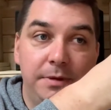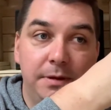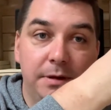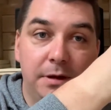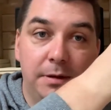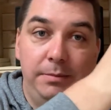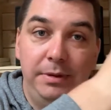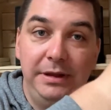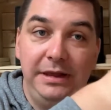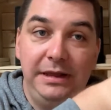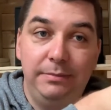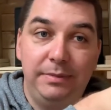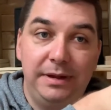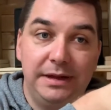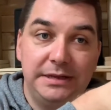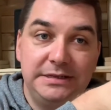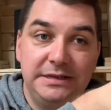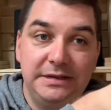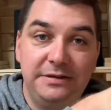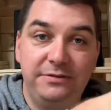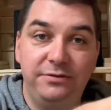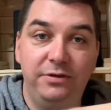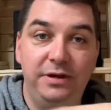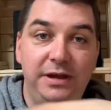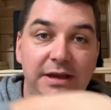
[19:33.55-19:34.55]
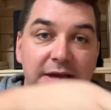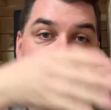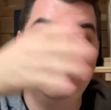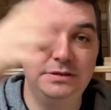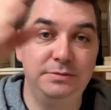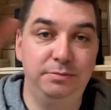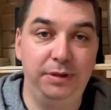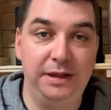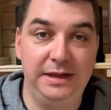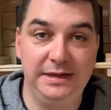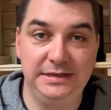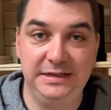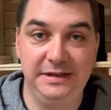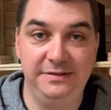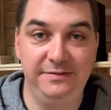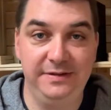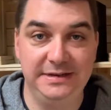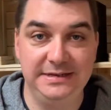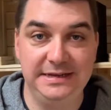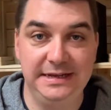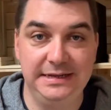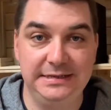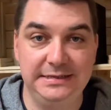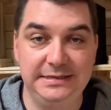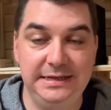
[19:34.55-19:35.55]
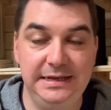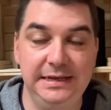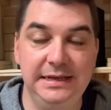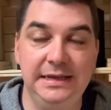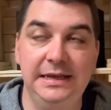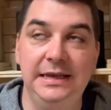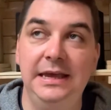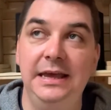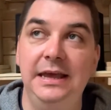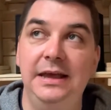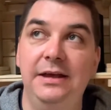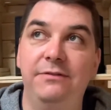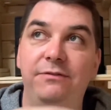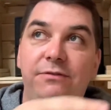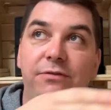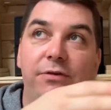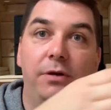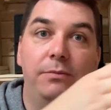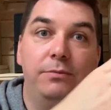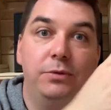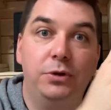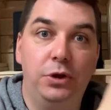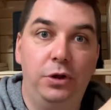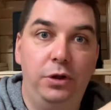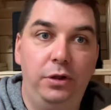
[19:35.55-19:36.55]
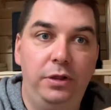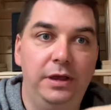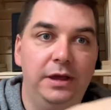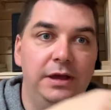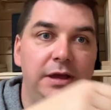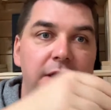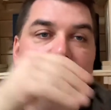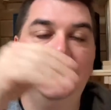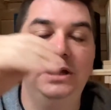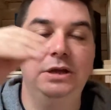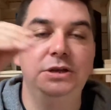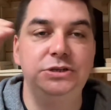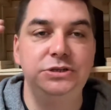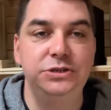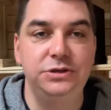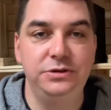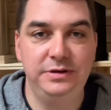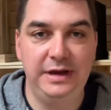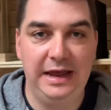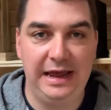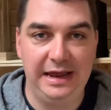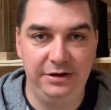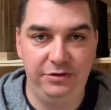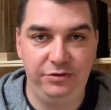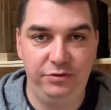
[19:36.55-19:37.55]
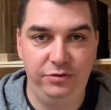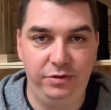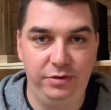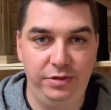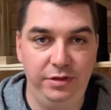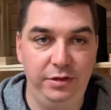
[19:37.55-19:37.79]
completely plastic free to plastic fantastic, from colour to natural.